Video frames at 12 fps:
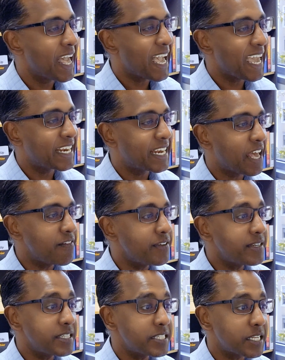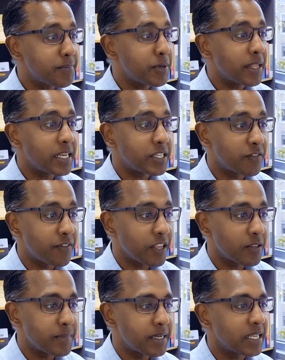In an effort to stimulate
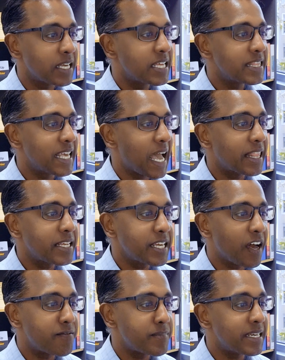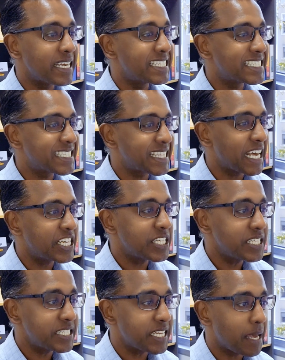development, the Allen government is
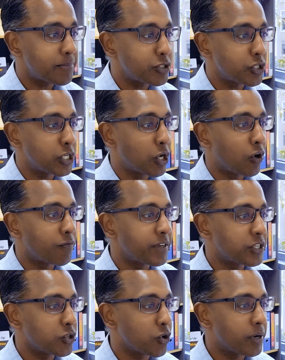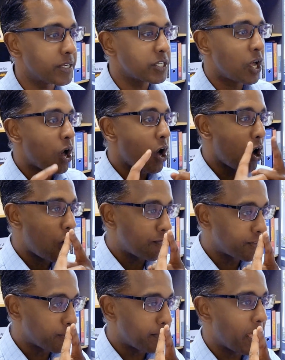slashing stamp duty on Victoria's
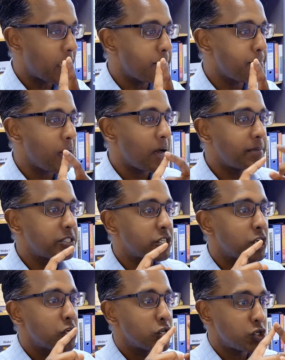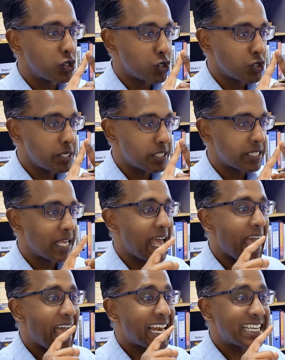off-the-plan apartments, units
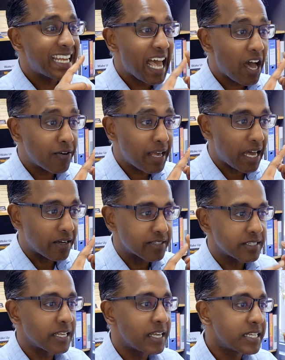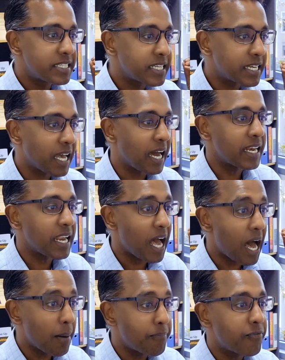and townhouses to cut
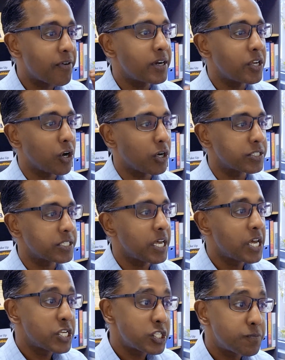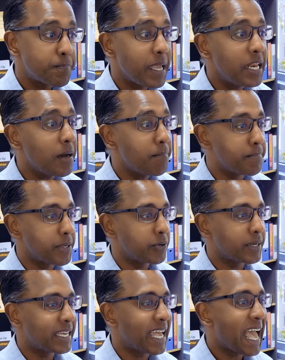upfront costs, speed up
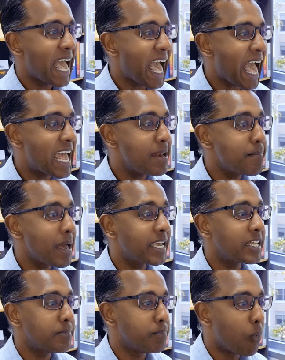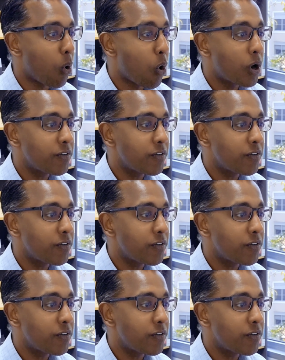building and make it more